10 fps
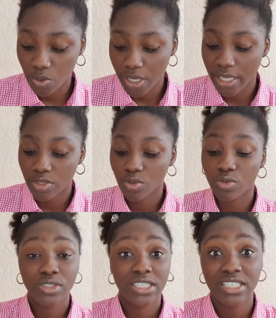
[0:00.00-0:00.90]
Okay,
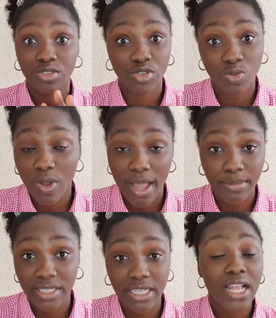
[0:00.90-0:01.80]
so this is just why I'm
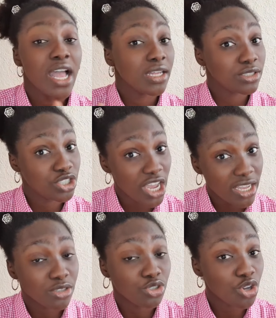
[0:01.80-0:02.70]
saying
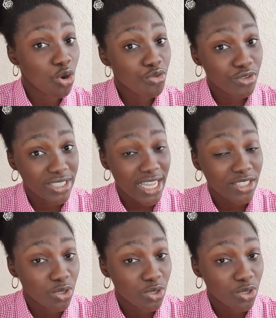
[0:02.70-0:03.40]
do your own research.